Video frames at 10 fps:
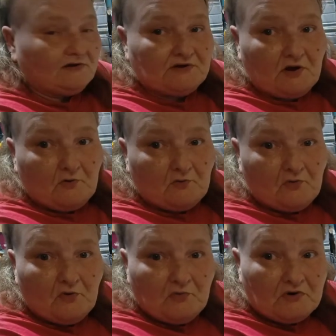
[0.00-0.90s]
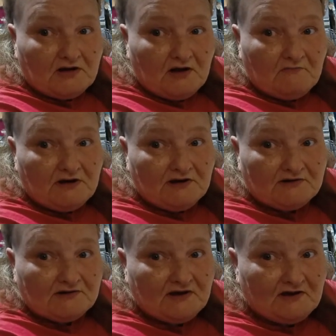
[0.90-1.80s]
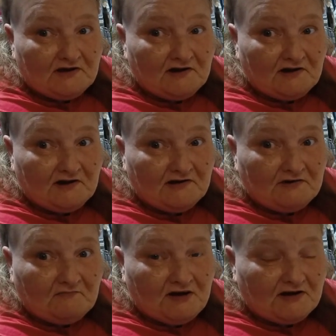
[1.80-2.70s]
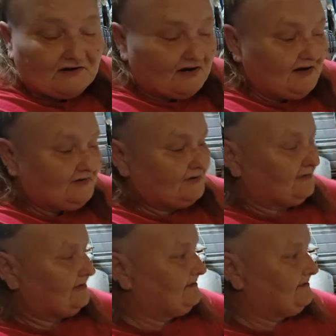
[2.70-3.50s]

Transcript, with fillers: So, with that being said, let's make a tincture.